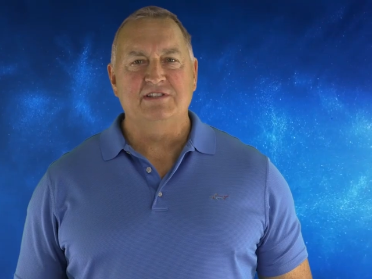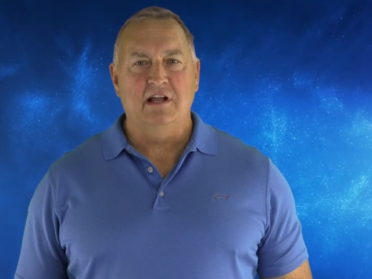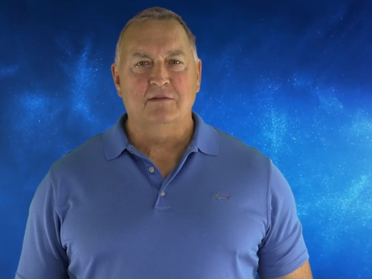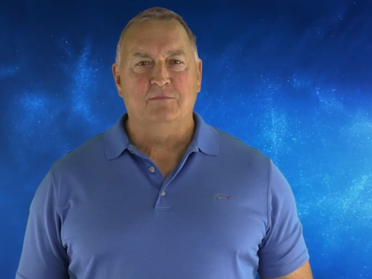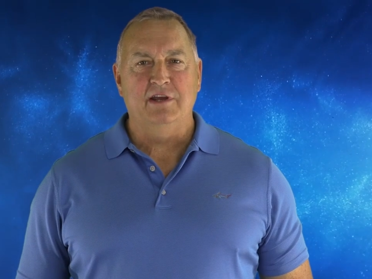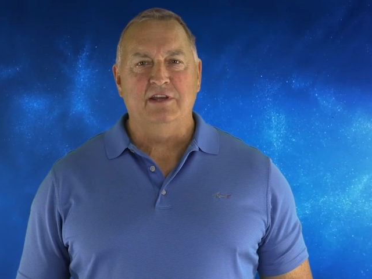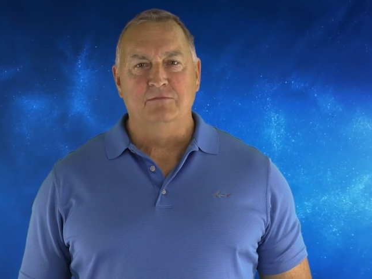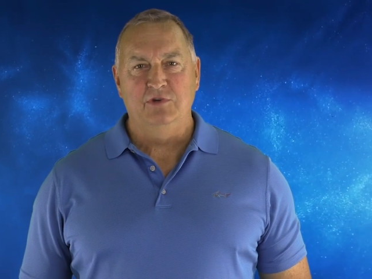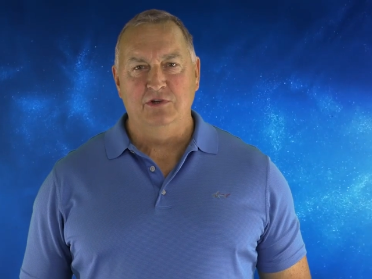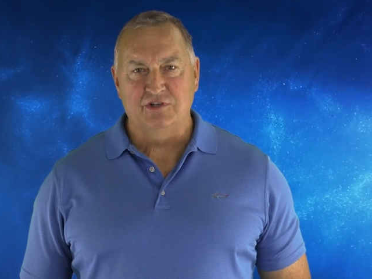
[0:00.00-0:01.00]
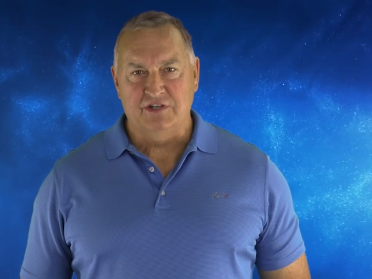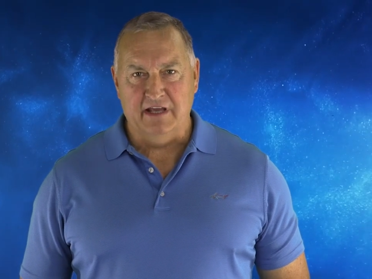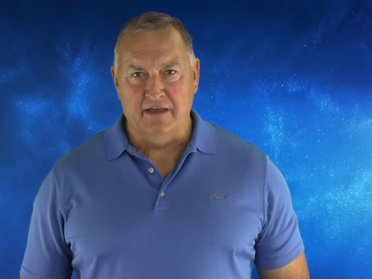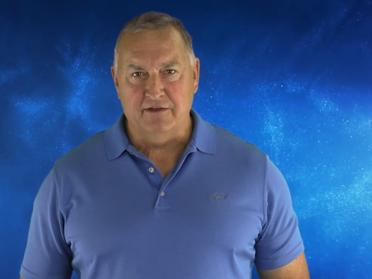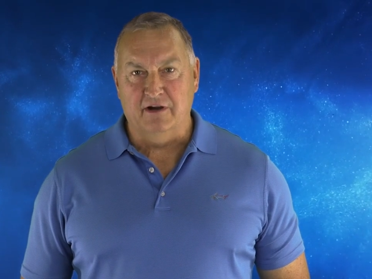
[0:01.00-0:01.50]
celebrate communion
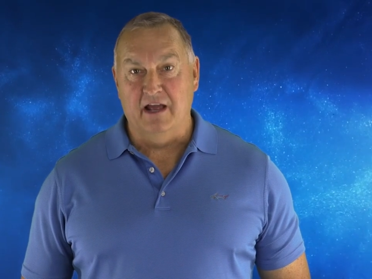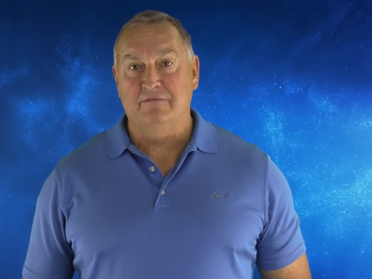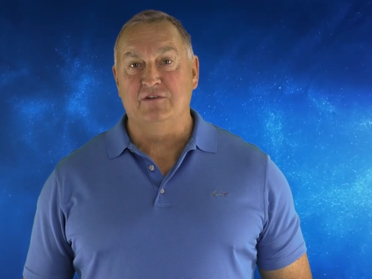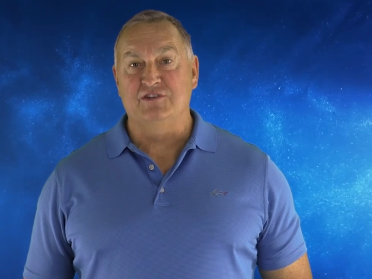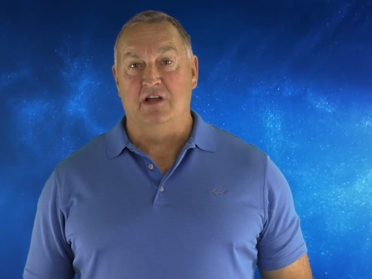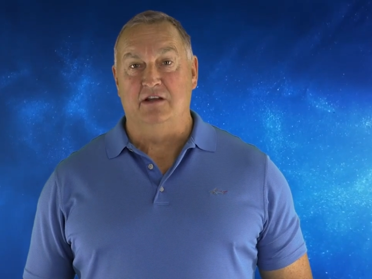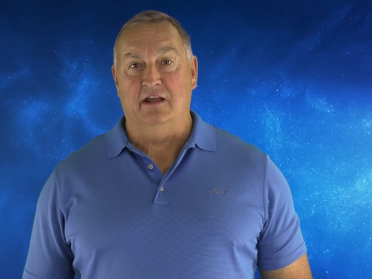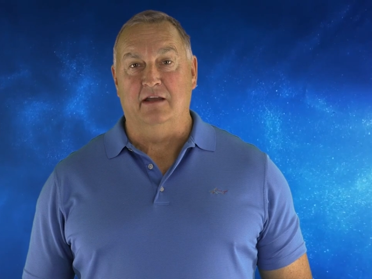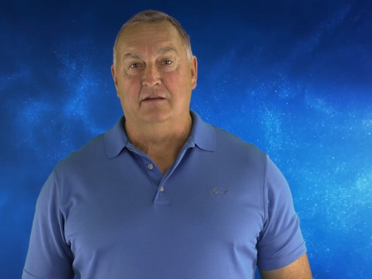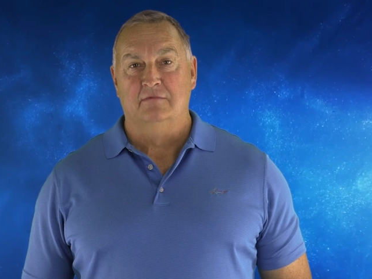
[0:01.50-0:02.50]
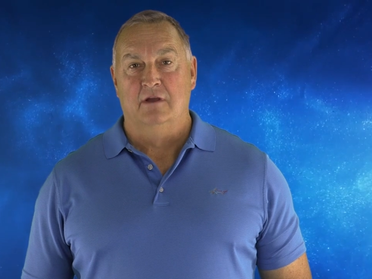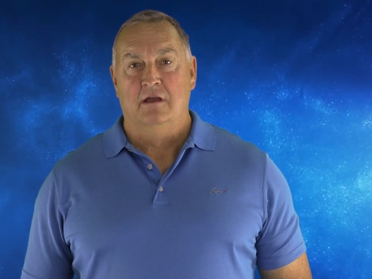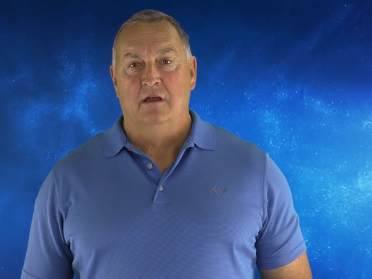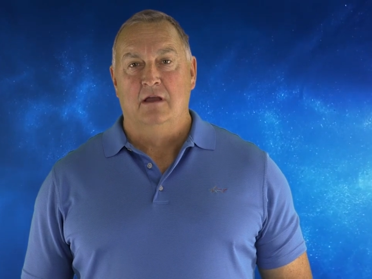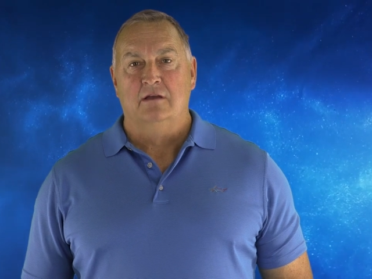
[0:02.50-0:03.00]
together every Sunday,
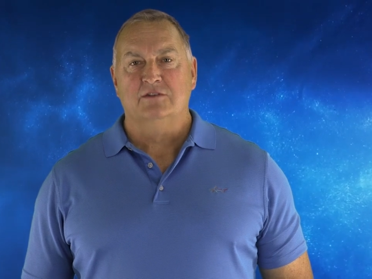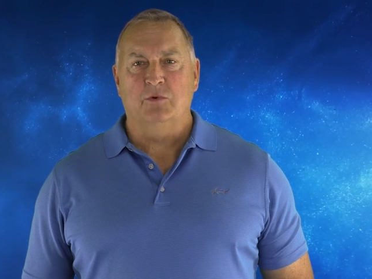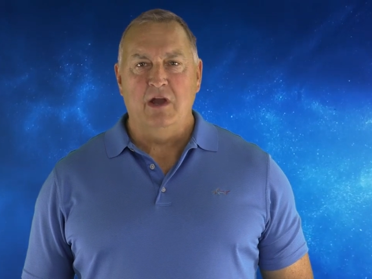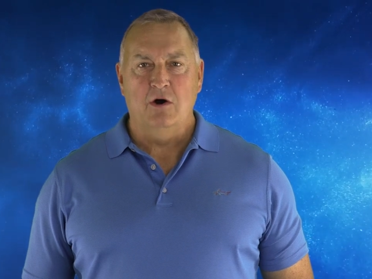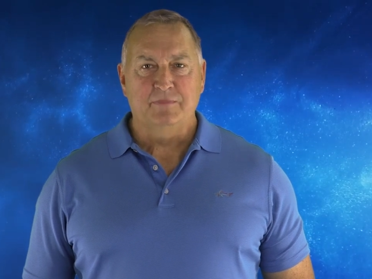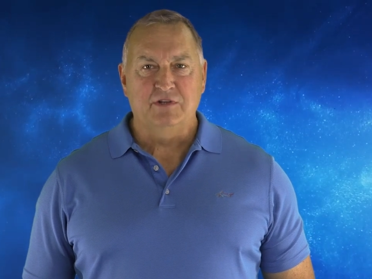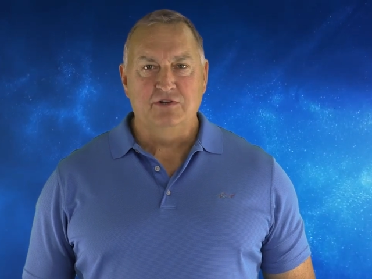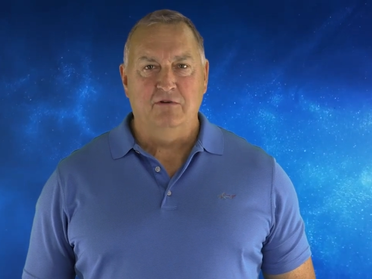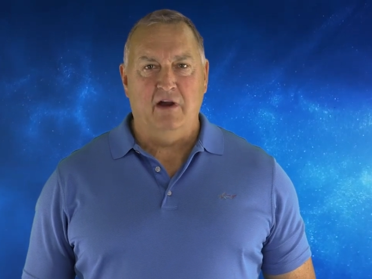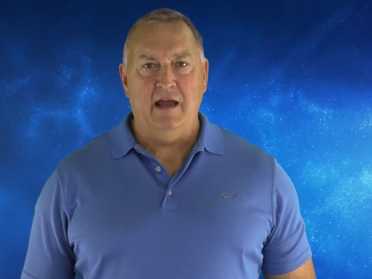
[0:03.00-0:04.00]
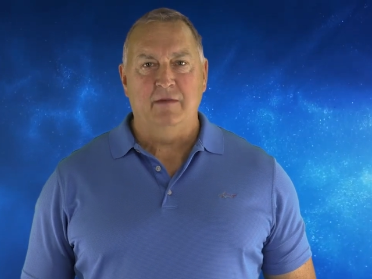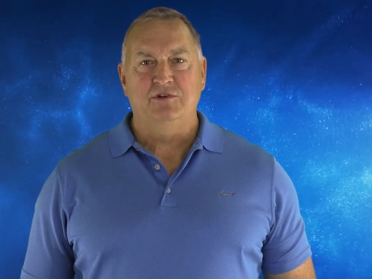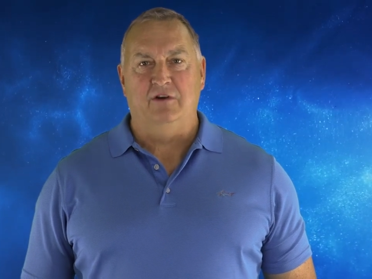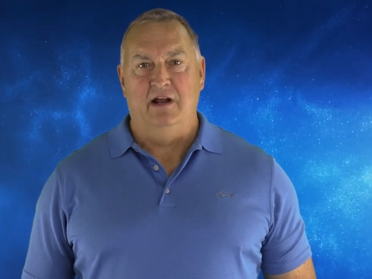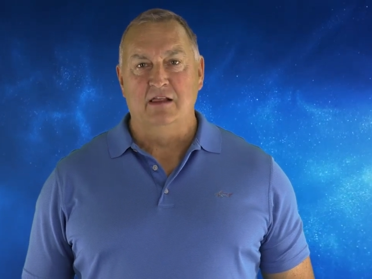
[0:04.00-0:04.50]
so we hope that you
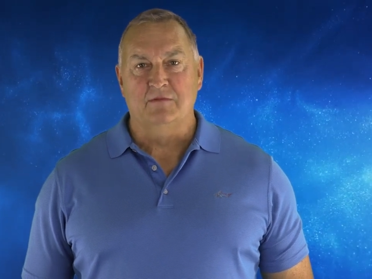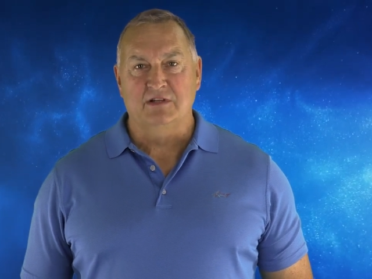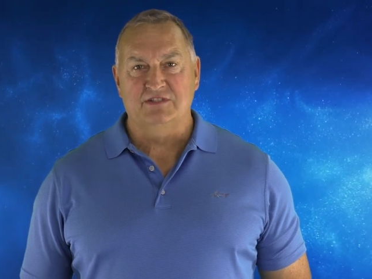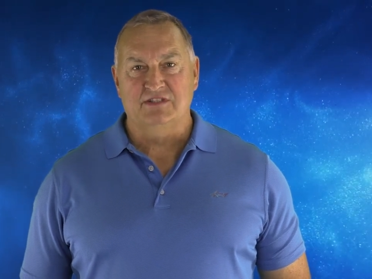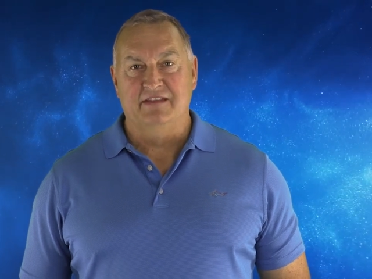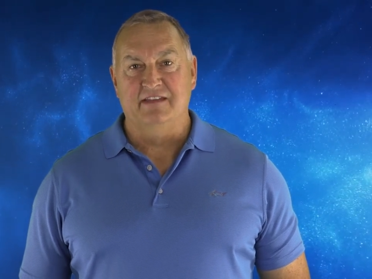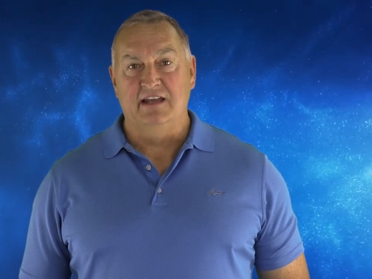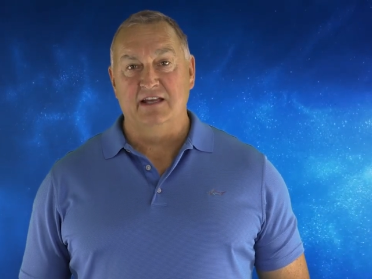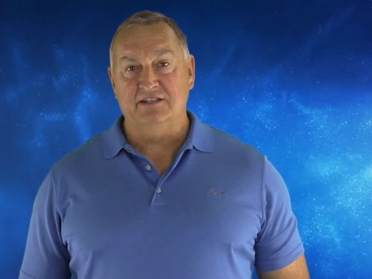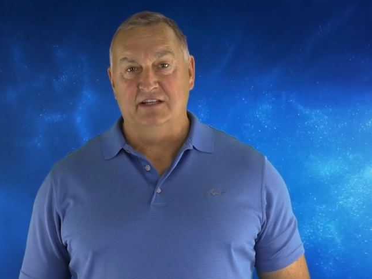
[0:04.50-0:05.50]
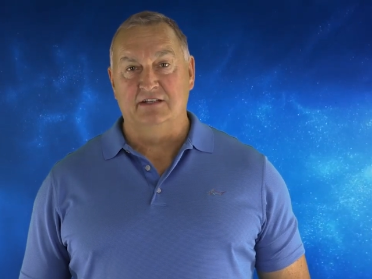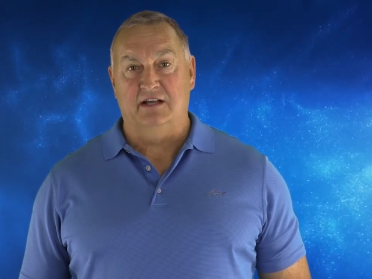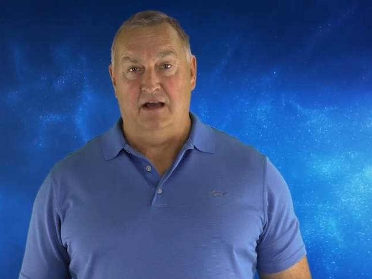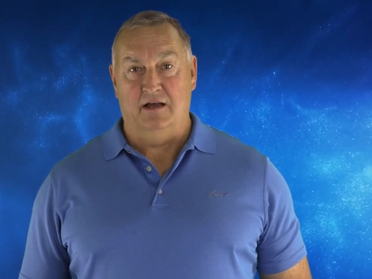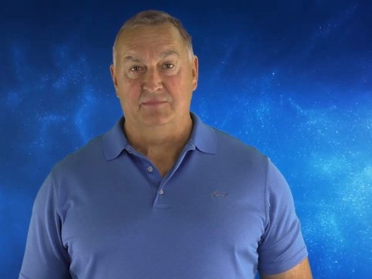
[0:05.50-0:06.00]
grabbed your elements in the nested
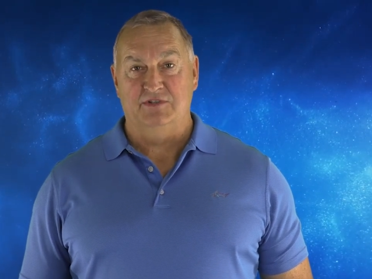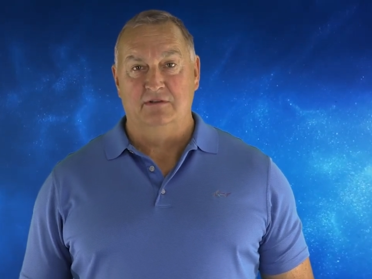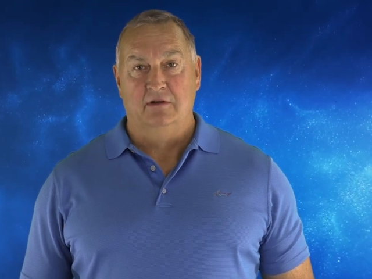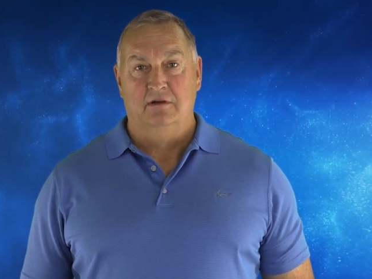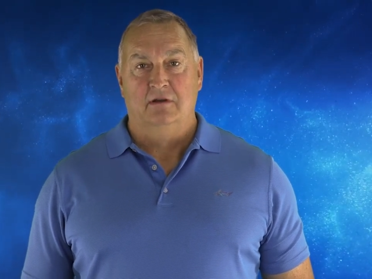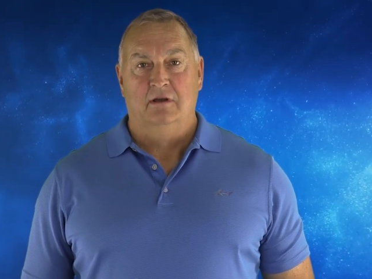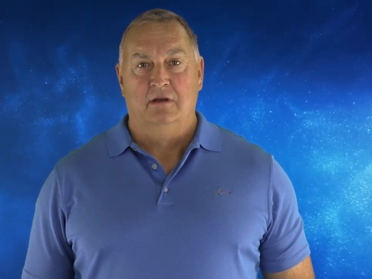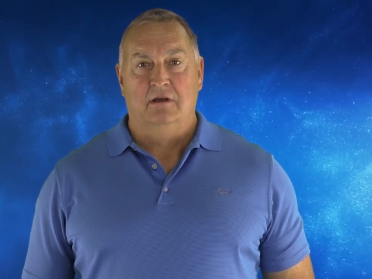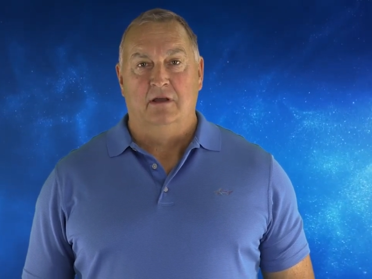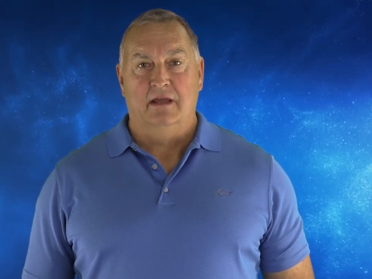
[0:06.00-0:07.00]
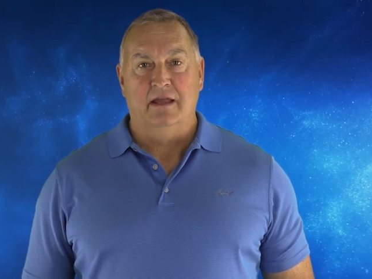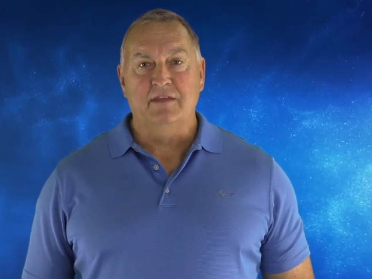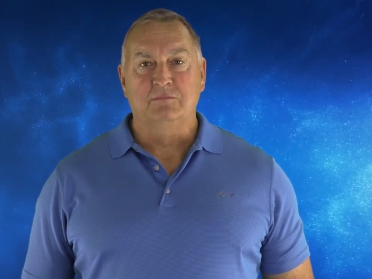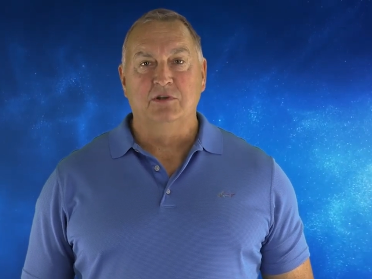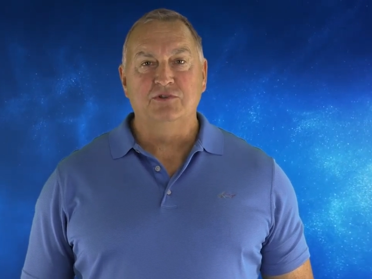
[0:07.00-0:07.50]
cups in
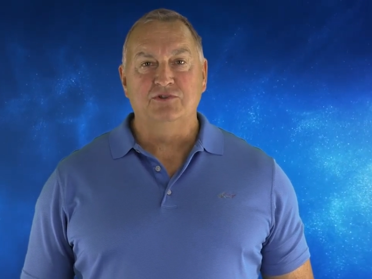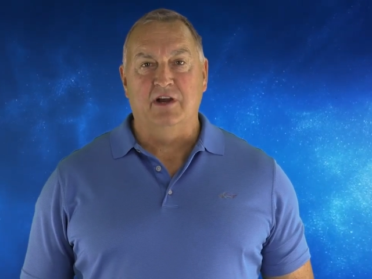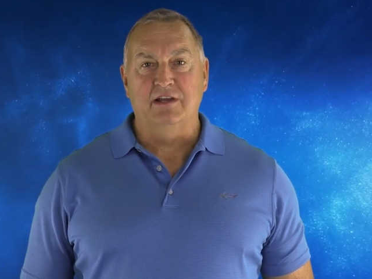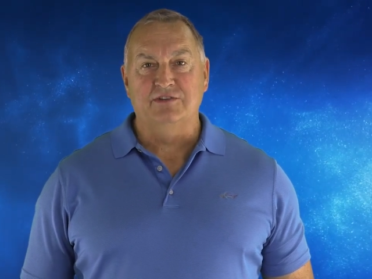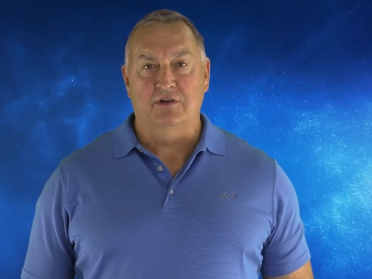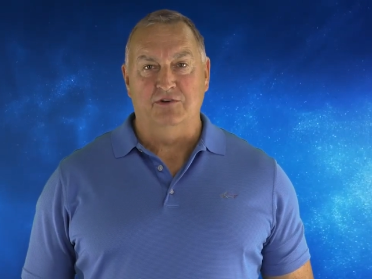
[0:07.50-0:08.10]
the blue trays